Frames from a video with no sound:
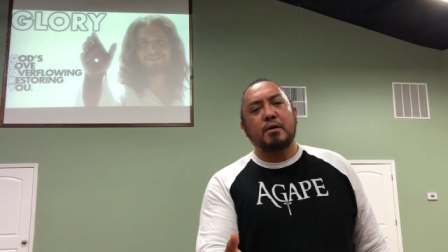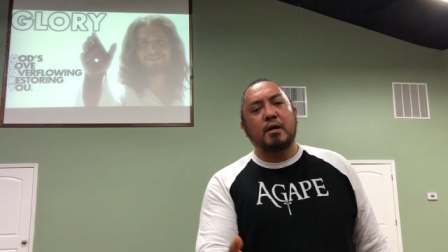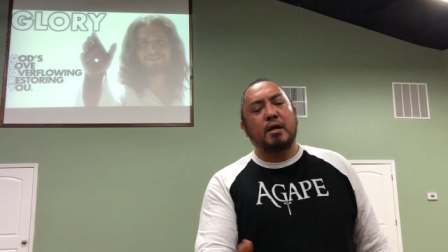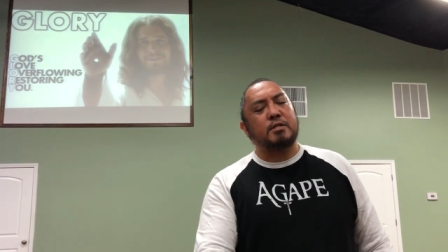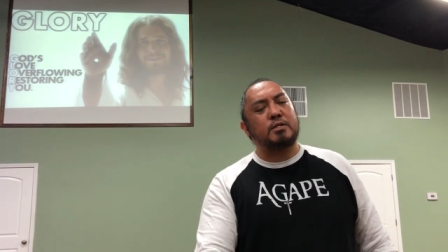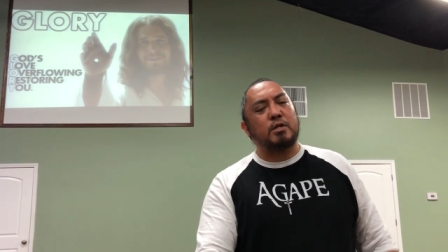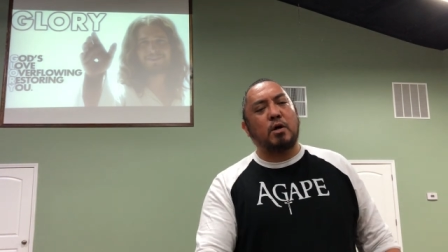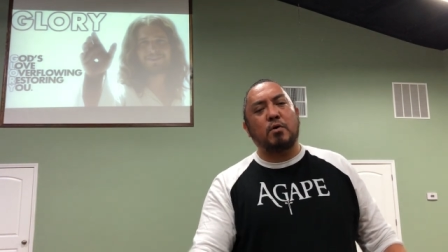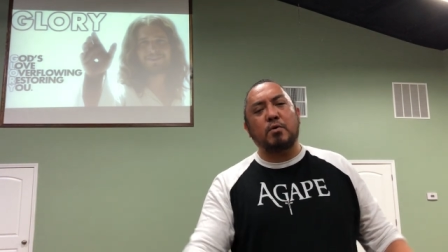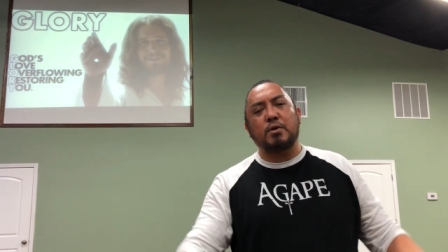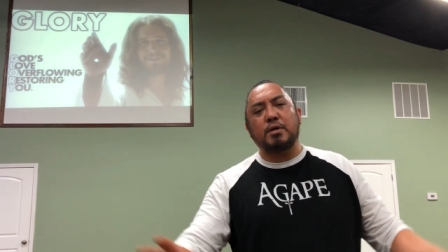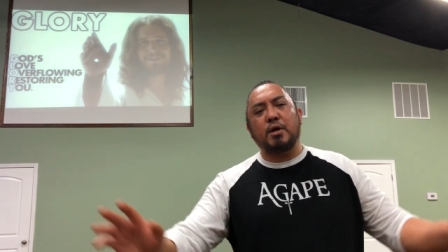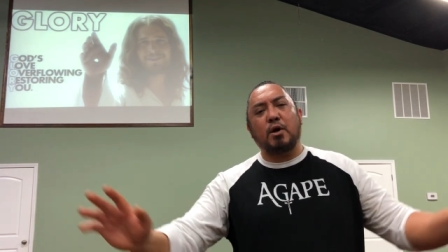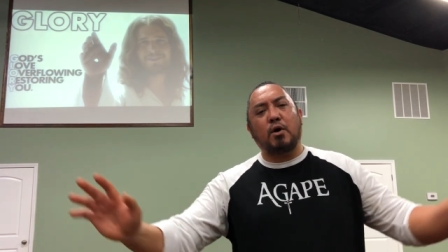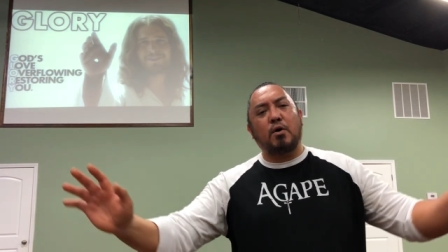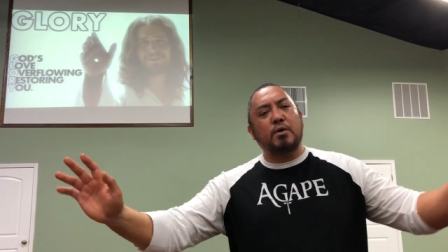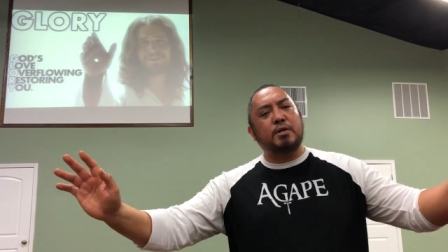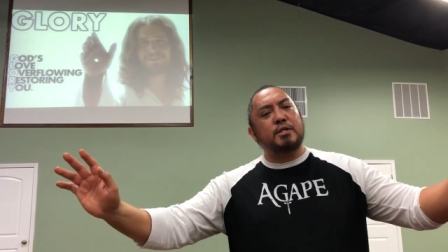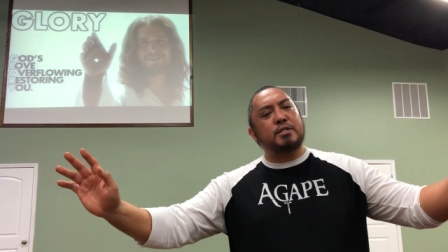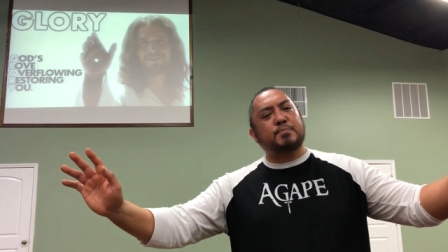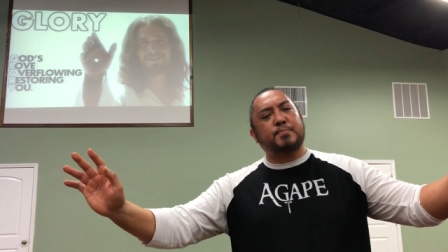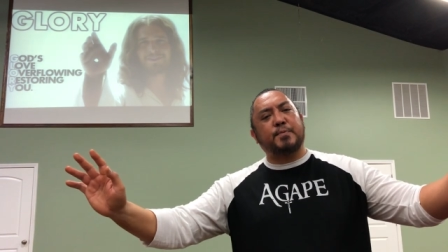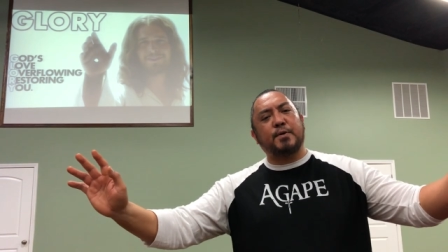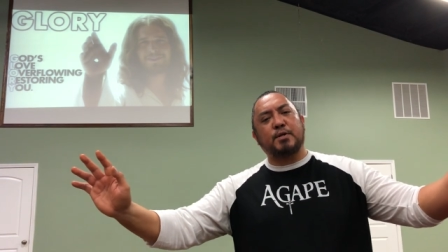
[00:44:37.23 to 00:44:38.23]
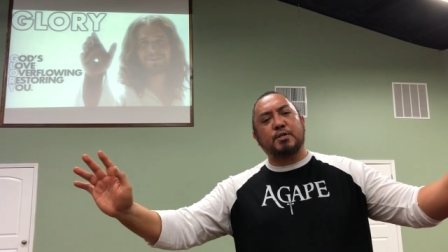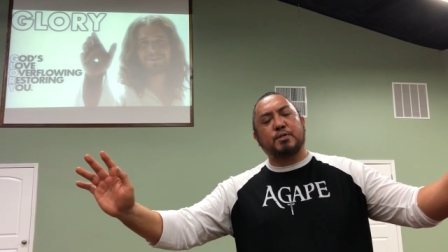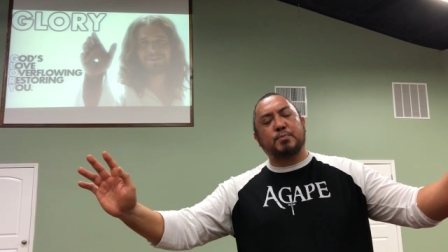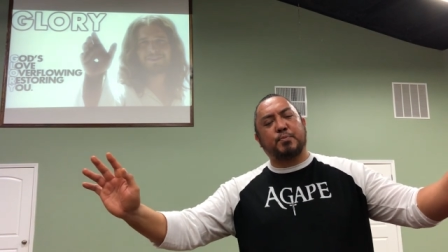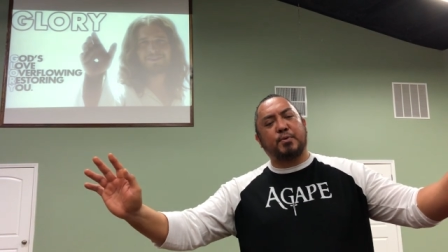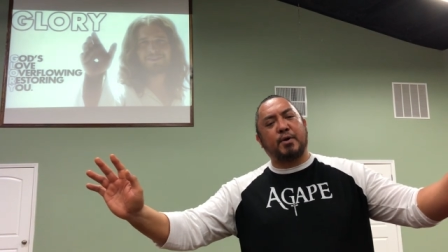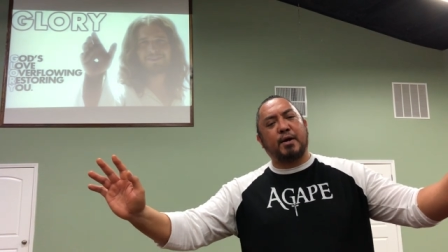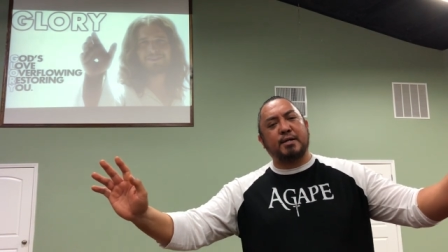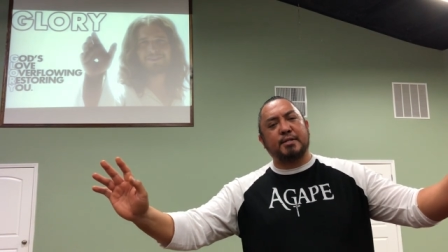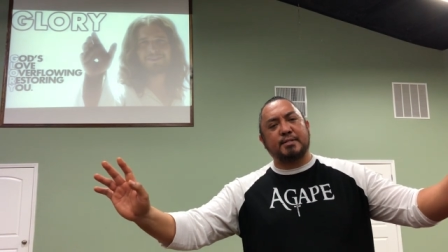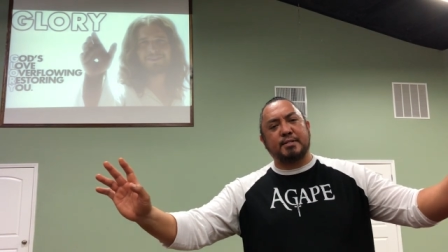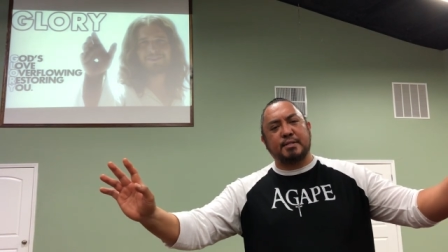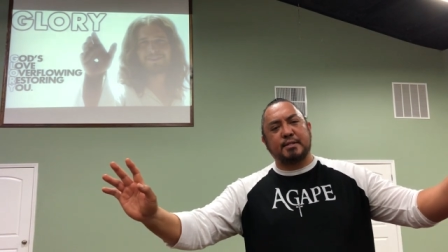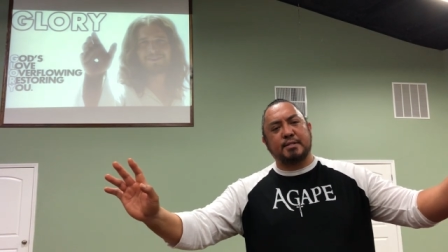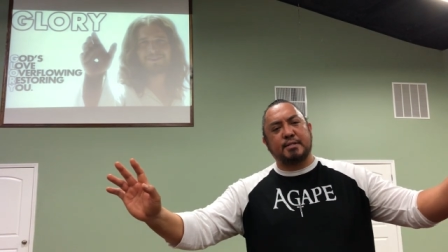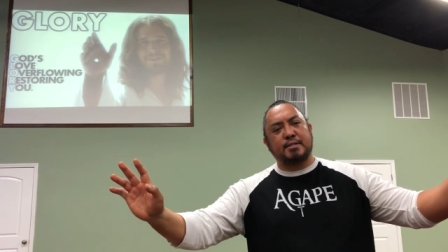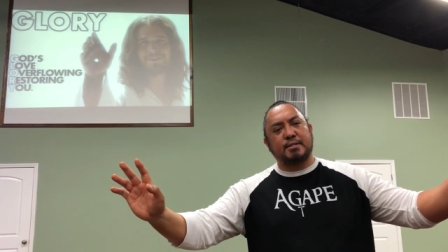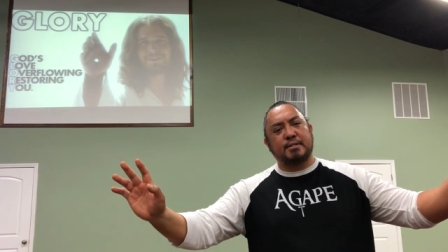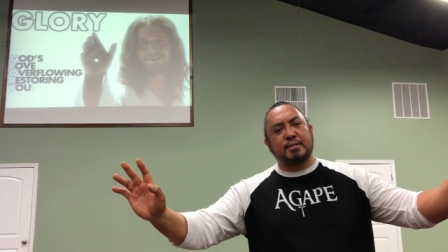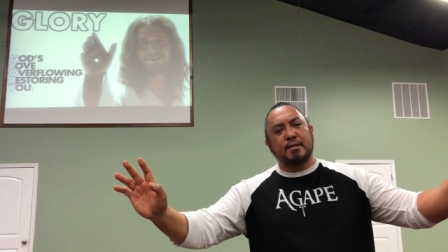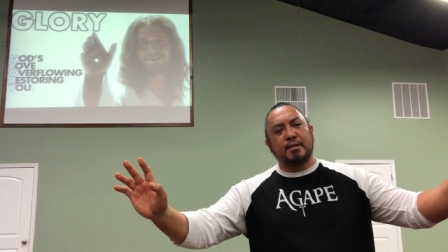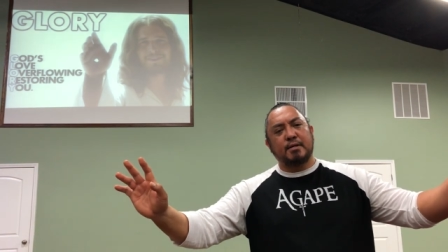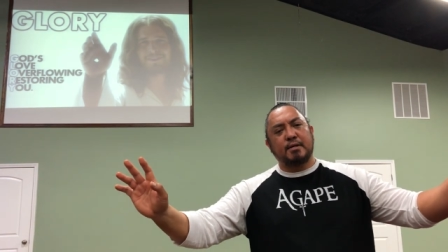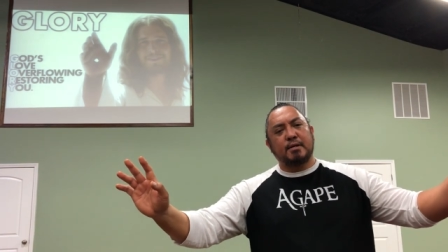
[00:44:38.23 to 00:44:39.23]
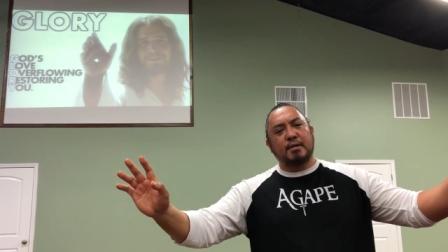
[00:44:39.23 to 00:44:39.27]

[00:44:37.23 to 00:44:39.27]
It's only Holy Spirit's presence